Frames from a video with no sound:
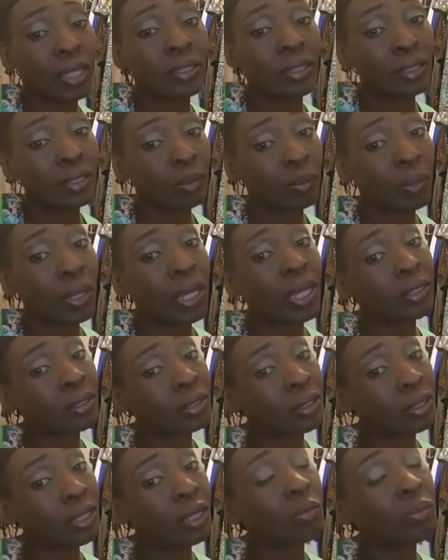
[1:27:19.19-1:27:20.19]
I think the
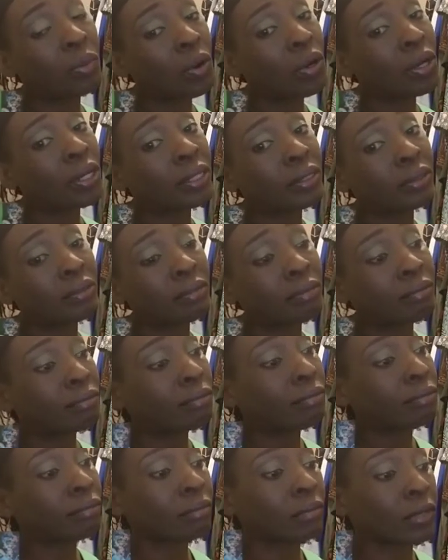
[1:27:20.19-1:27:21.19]
pastor's on point.
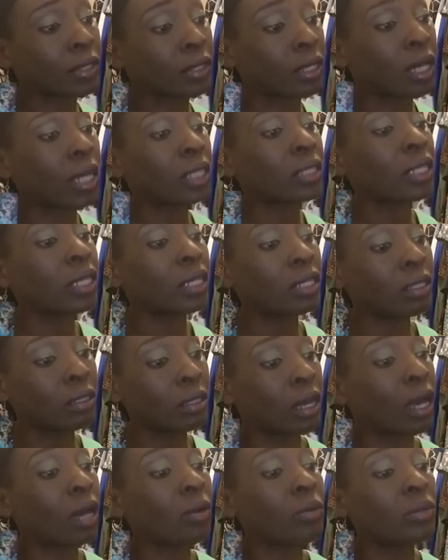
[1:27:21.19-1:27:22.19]
I think
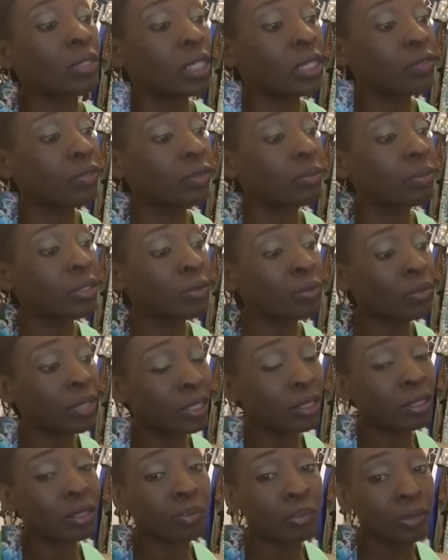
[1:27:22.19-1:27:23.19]
I would even be
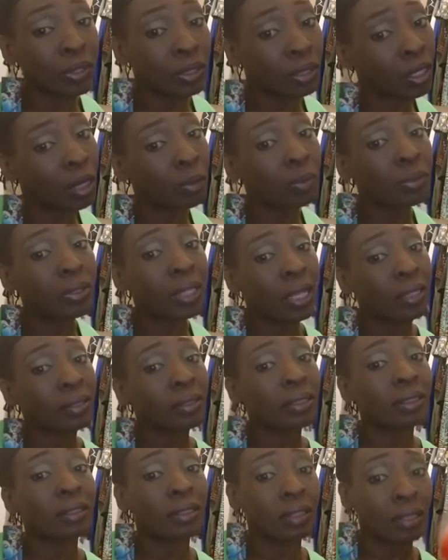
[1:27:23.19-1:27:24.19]
willing to put a couple
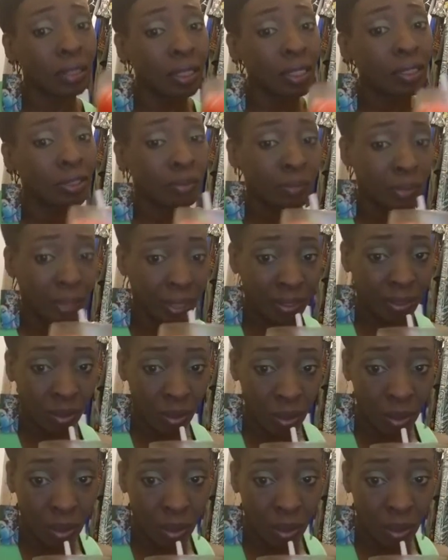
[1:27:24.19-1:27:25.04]
dollars in the collection plate.